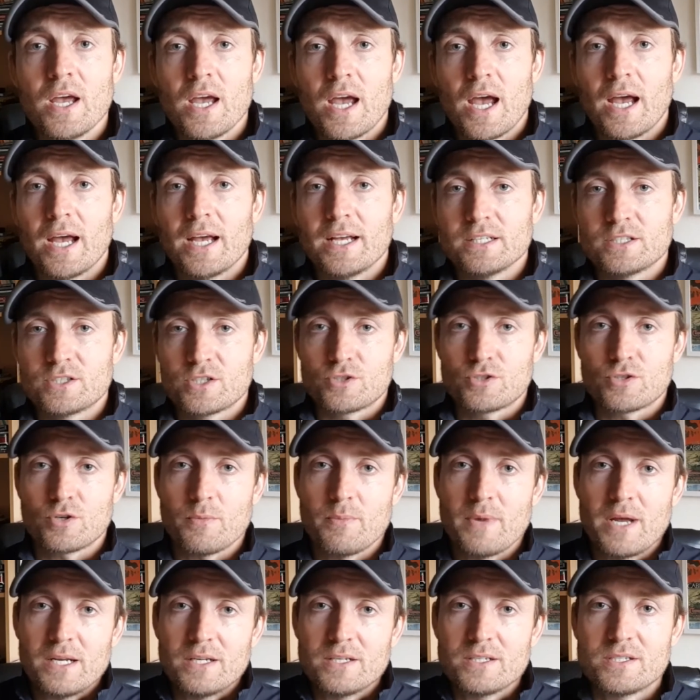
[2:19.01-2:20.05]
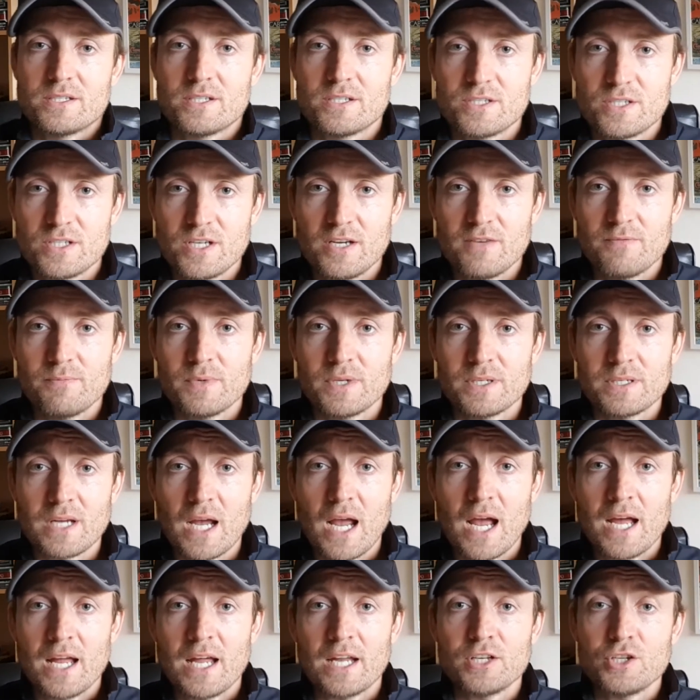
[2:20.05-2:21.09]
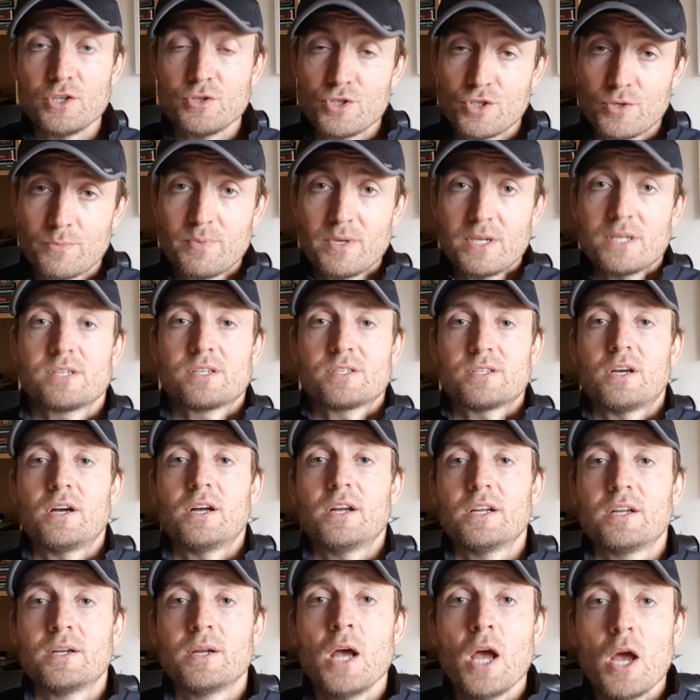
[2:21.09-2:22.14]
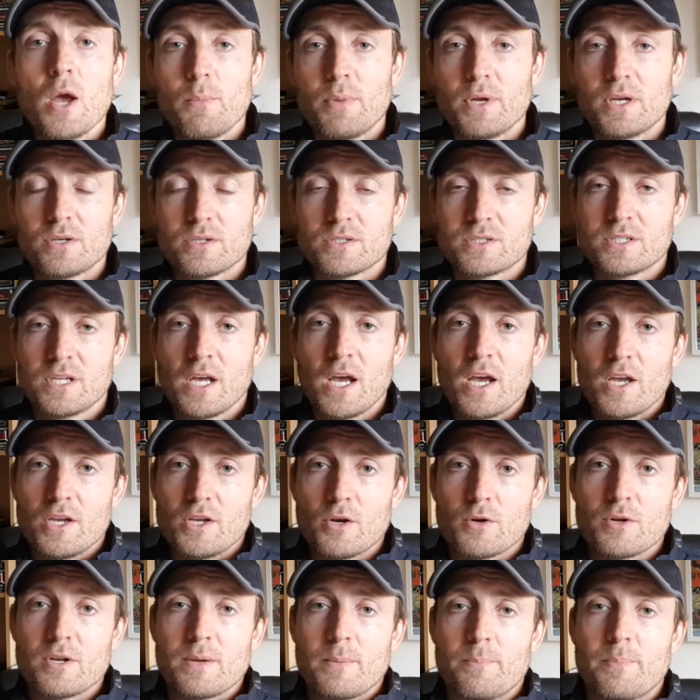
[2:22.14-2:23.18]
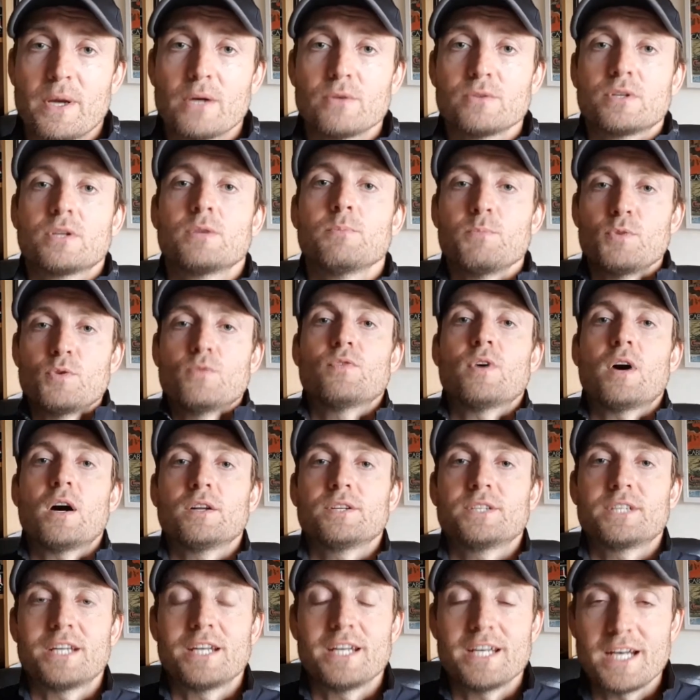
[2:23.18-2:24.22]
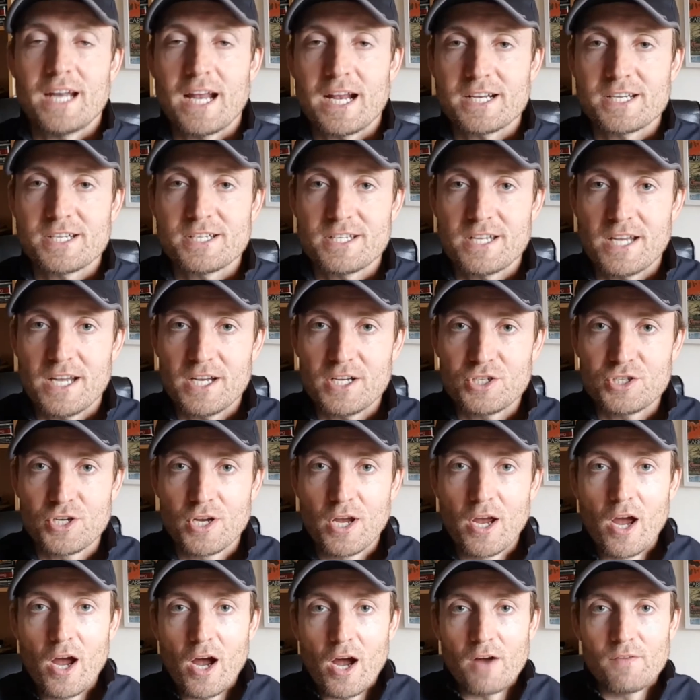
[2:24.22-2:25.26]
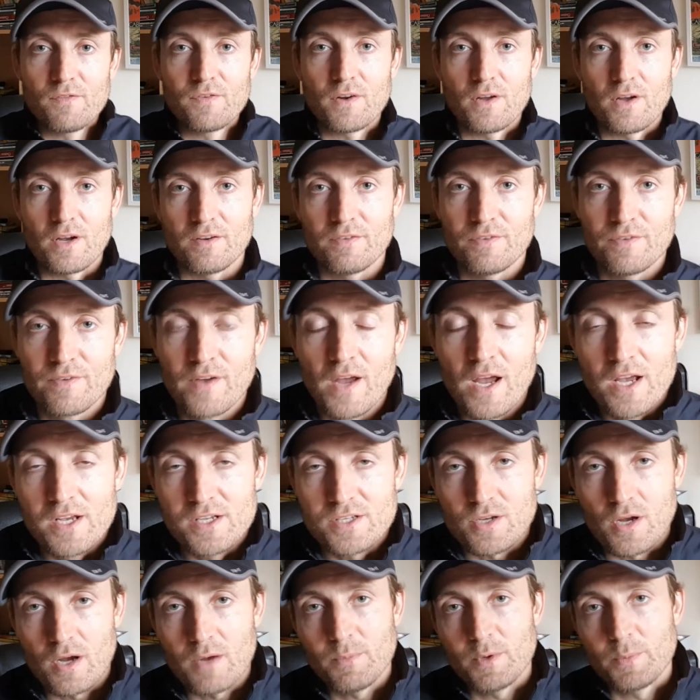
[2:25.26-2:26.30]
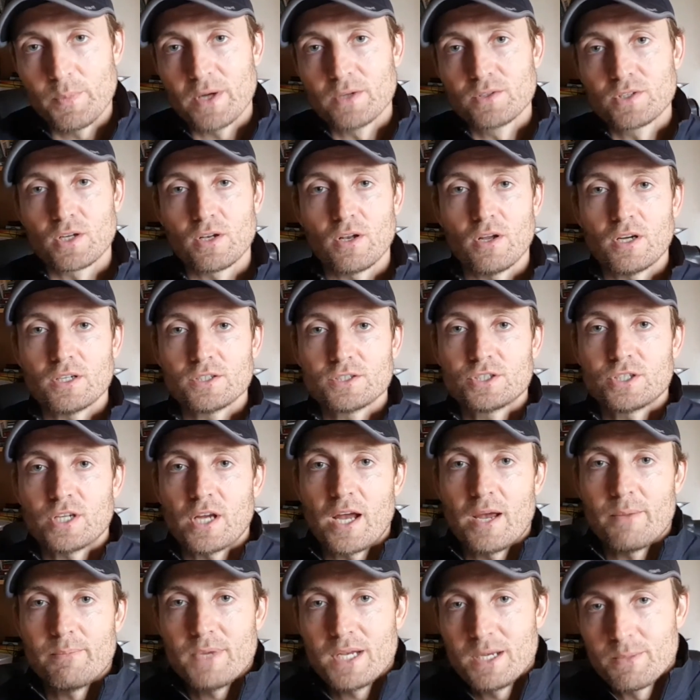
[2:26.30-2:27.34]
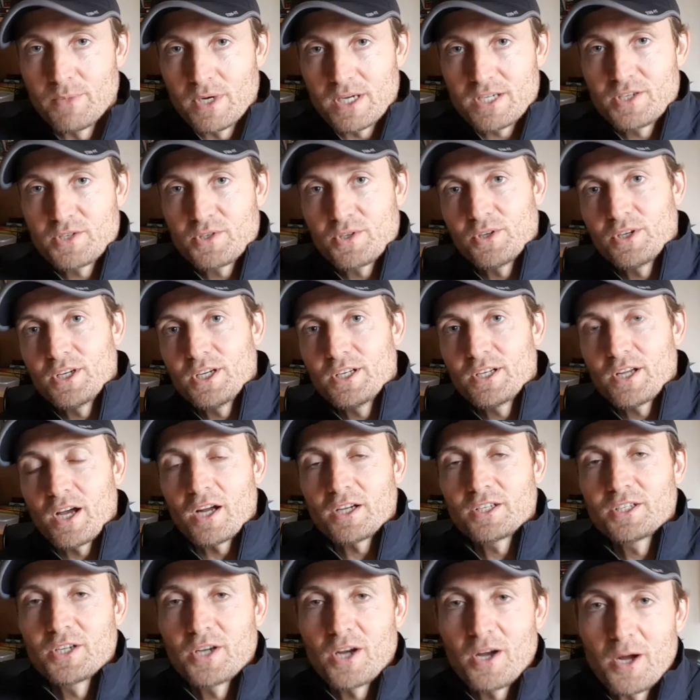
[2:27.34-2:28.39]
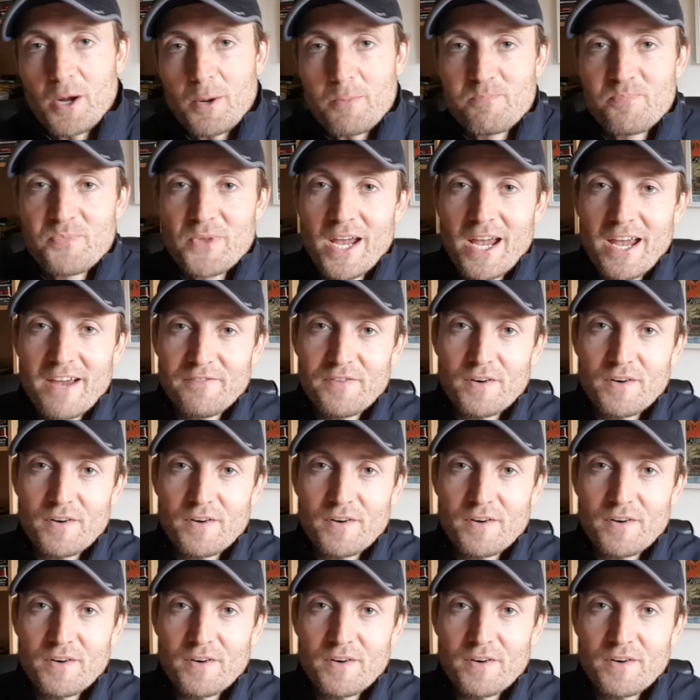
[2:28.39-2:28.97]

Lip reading: It's a tremendous achievement and you should be excited because you're about to move on to the next stage of life. So I'm about to launch MeandMyStudy.com.